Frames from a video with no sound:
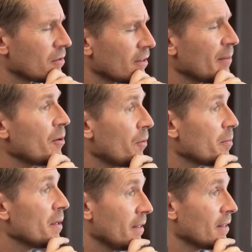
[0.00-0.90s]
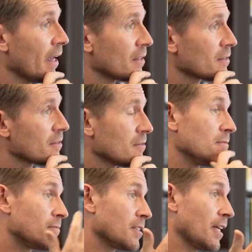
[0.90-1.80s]
Let me repeat that
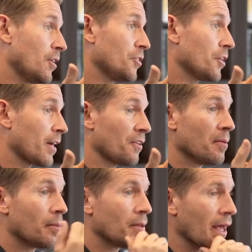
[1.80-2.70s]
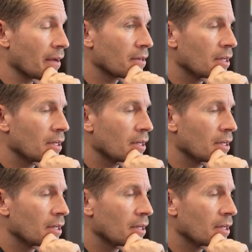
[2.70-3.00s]
because I know you're not going to remember that.